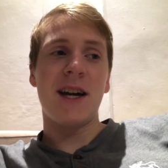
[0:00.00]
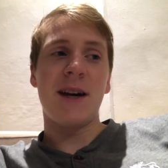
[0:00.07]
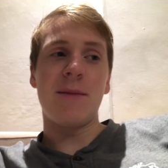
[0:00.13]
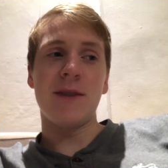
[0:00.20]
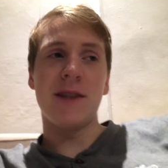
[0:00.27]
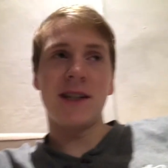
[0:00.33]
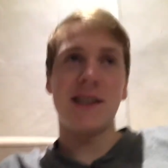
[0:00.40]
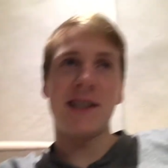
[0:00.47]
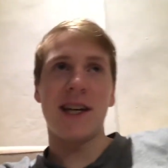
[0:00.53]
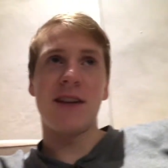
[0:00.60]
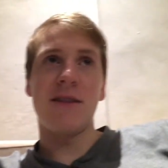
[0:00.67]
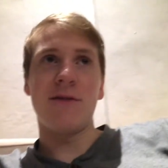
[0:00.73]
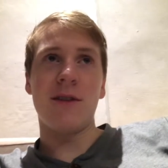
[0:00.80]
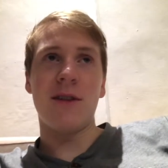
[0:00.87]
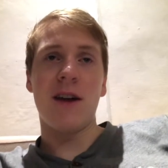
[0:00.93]
I'm
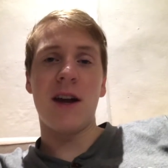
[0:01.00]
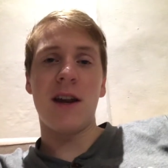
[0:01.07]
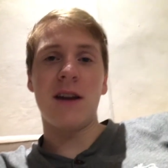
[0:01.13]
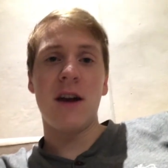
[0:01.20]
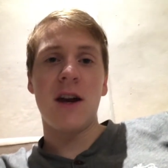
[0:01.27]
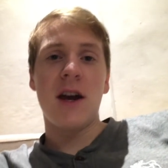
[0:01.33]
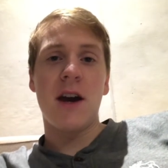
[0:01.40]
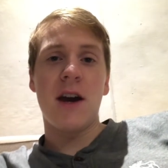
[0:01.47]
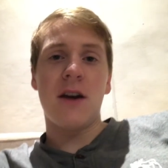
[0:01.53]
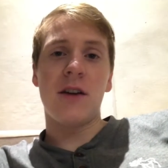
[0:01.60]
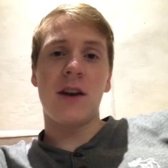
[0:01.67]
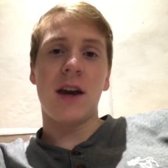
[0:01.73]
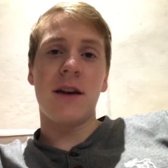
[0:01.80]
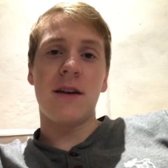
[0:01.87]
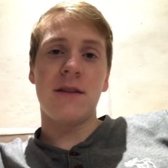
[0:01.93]
excited for that.
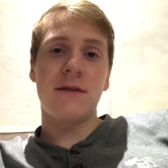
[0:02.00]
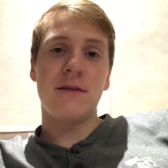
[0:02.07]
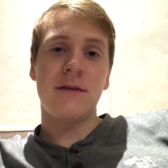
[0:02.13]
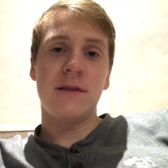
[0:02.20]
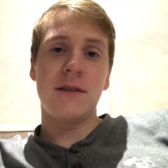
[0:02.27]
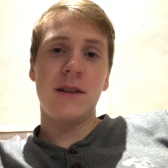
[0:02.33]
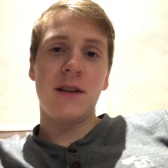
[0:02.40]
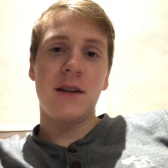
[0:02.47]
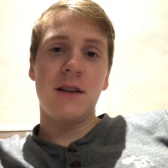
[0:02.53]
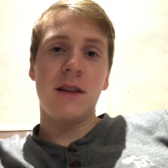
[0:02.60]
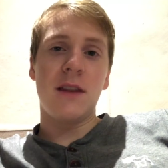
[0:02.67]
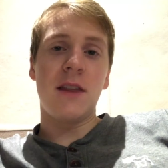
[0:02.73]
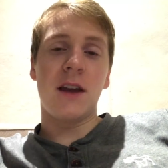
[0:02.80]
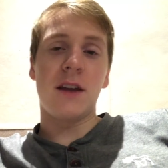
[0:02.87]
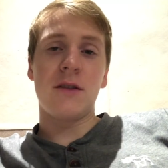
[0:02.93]
Okay.
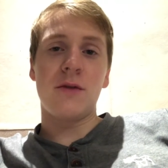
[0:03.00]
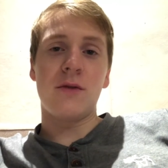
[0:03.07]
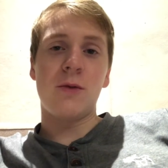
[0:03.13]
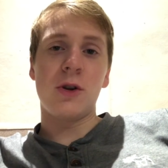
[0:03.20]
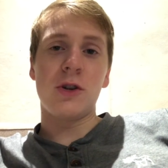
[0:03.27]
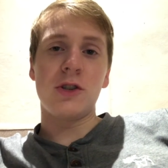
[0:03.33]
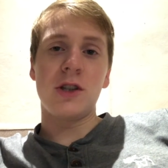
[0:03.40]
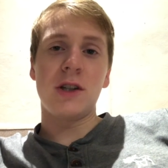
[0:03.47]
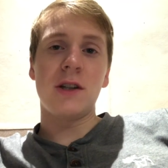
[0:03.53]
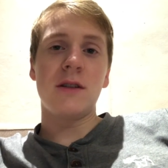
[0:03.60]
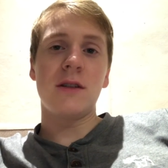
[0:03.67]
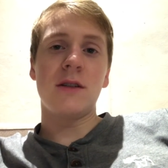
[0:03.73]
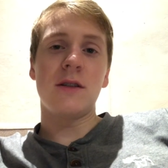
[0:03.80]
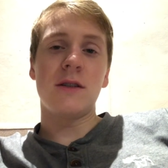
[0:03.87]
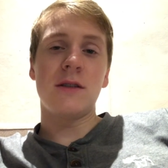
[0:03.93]
Thanks for watching.
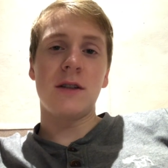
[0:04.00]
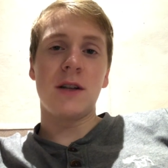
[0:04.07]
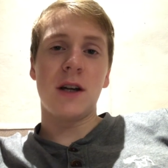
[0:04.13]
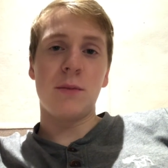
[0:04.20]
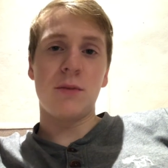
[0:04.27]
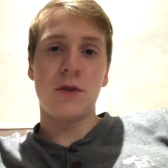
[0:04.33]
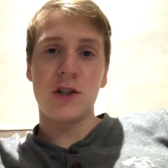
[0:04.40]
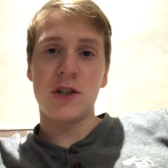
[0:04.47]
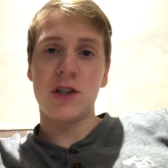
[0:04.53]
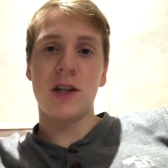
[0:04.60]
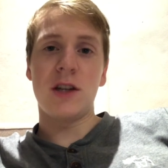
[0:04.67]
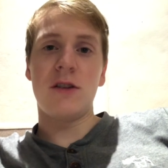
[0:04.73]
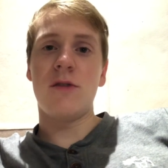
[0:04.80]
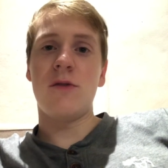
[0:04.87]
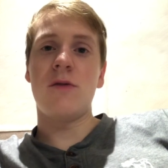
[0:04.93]
I
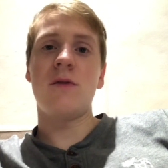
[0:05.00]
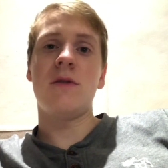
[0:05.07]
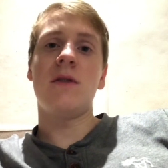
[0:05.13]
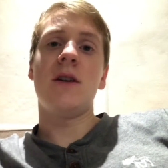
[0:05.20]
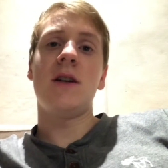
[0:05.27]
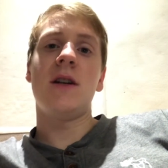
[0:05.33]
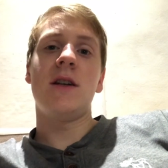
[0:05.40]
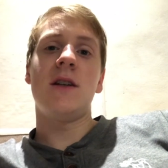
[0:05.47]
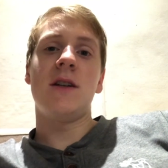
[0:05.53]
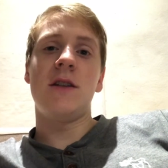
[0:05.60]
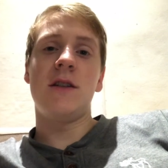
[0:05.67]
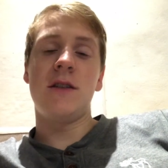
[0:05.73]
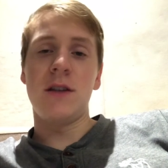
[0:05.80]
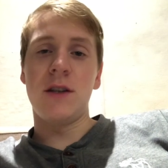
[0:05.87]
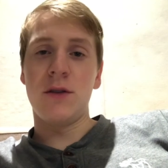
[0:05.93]
appreciate you.
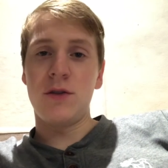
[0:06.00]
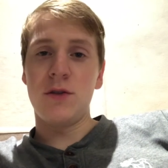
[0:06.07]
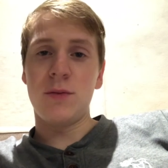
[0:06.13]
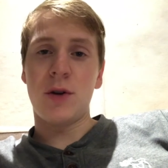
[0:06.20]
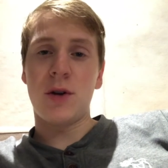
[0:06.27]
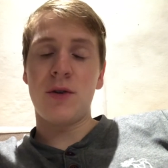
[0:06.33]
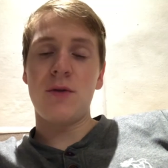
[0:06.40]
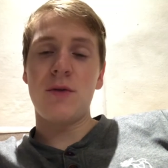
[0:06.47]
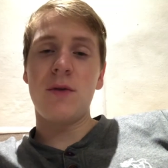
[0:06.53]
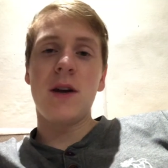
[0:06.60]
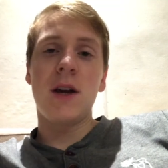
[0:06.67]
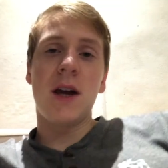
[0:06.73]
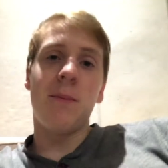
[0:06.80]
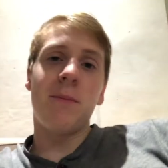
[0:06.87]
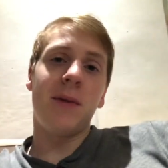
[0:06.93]
See you tomorrow
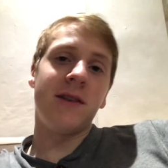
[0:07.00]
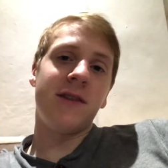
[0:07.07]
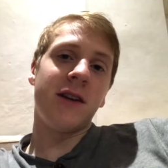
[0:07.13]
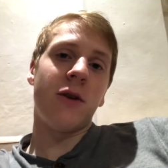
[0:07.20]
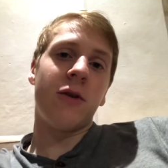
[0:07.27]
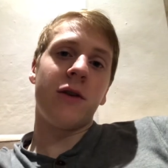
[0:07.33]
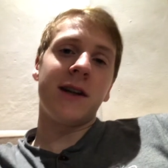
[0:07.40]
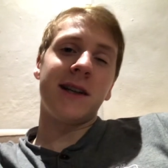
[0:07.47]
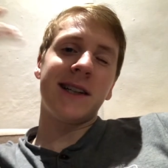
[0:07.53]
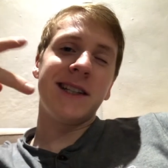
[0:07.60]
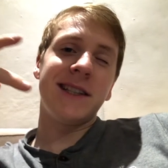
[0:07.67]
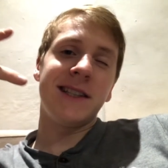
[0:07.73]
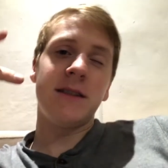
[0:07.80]
and peace out.